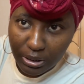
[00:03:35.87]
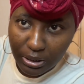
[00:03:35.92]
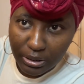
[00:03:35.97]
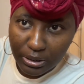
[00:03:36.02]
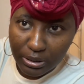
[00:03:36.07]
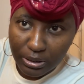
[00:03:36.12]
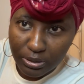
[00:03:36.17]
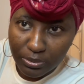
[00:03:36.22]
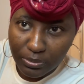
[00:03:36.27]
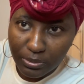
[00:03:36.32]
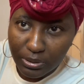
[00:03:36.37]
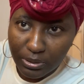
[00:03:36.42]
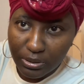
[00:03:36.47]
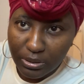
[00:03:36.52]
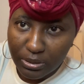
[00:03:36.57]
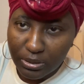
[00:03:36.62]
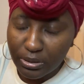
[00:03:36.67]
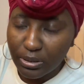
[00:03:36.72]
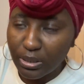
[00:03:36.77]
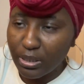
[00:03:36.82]
This one
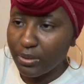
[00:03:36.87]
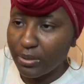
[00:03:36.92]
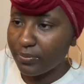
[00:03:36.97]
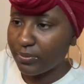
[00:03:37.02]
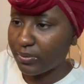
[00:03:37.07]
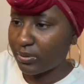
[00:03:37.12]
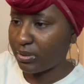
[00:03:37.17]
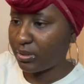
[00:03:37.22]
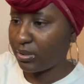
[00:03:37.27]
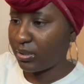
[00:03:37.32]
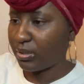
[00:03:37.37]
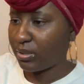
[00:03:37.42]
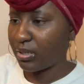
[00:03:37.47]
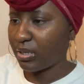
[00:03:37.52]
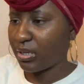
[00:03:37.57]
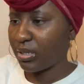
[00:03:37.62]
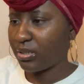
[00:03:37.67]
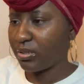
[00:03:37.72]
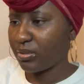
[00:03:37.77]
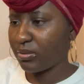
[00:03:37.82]
doesn't have a name.
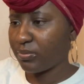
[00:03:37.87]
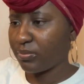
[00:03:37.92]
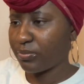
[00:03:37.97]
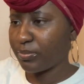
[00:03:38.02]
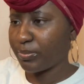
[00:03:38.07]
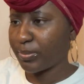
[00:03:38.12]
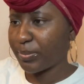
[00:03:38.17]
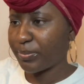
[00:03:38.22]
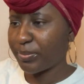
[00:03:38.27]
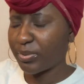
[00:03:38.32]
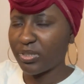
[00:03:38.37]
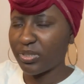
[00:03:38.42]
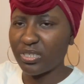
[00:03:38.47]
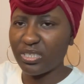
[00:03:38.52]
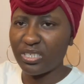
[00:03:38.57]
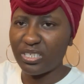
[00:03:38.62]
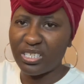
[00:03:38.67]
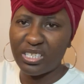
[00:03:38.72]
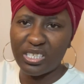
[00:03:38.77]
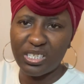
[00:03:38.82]
I don't remember the
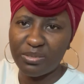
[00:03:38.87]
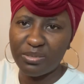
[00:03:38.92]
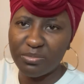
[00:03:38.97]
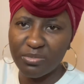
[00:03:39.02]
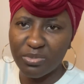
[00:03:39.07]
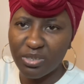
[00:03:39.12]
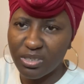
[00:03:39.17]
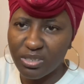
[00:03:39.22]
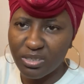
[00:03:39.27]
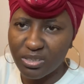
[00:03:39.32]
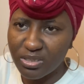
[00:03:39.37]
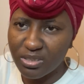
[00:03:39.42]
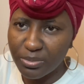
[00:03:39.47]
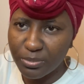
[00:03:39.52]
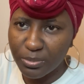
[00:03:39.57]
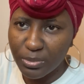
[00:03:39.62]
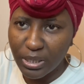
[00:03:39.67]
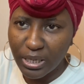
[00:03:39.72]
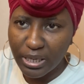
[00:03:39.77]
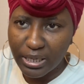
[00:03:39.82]
name or
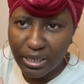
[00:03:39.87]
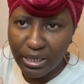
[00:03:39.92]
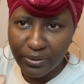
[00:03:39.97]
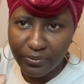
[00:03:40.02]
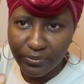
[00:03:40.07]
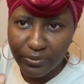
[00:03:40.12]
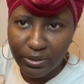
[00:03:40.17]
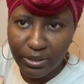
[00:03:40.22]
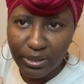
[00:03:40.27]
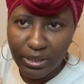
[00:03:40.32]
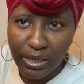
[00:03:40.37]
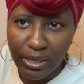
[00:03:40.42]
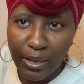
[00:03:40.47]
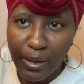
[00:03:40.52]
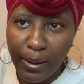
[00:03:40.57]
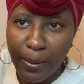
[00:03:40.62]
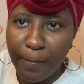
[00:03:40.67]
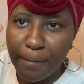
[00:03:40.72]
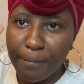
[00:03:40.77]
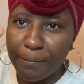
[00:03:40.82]
something like that.
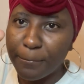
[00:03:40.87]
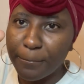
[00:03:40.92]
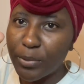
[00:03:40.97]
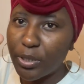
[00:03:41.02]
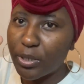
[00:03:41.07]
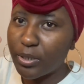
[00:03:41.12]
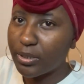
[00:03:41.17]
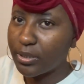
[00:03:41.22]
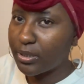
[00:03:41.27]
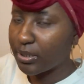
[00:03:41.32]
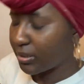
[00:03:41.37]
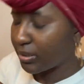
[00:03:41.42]
But